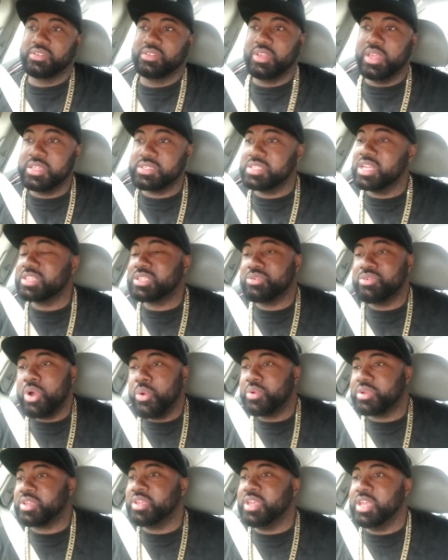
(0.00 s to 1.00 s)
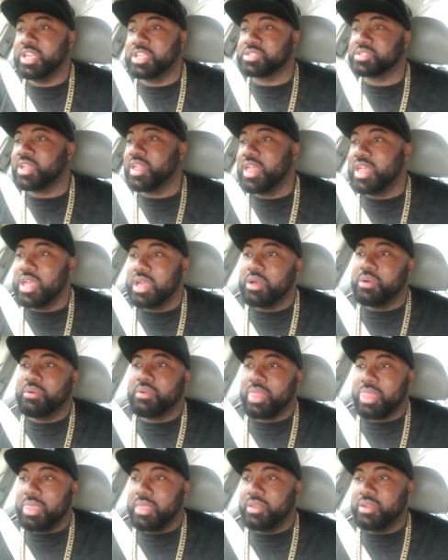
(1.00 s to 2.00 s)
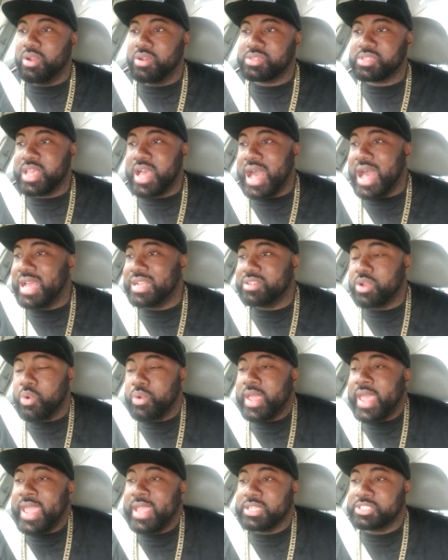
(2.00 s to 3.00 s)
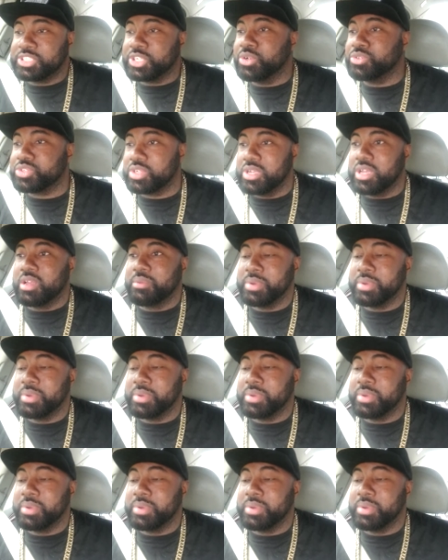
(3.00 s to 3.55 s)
It's nothing wrong with kids. You know what I'm saying? I don't hate children.